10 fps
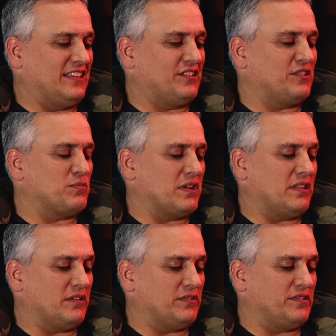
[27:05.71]
This is one of
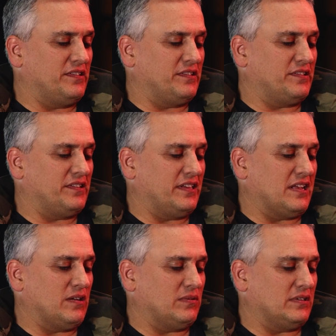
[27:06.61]
those just you
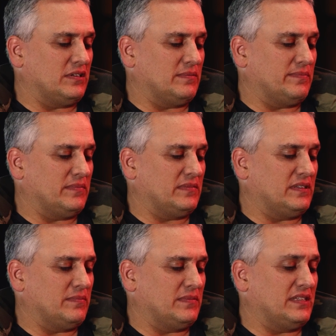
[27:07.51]
know um,
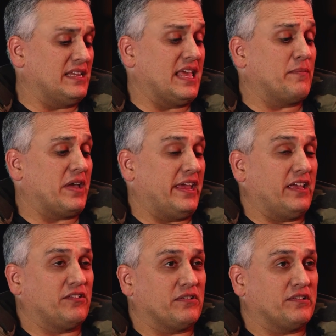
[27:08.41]
today my
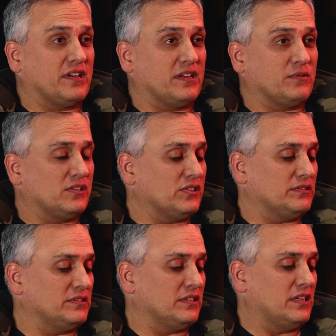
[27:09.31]
answer is kind of
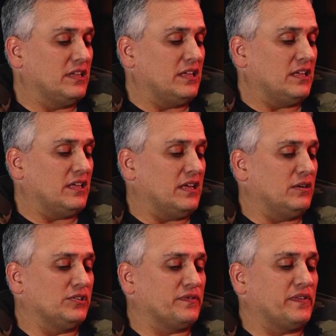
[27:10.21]
questions. Mm. Uh,
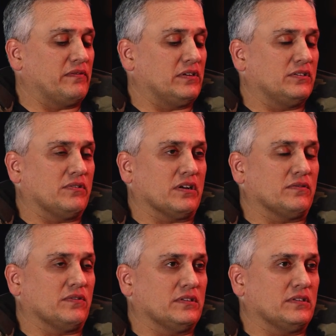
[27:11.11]
who's your favorite director of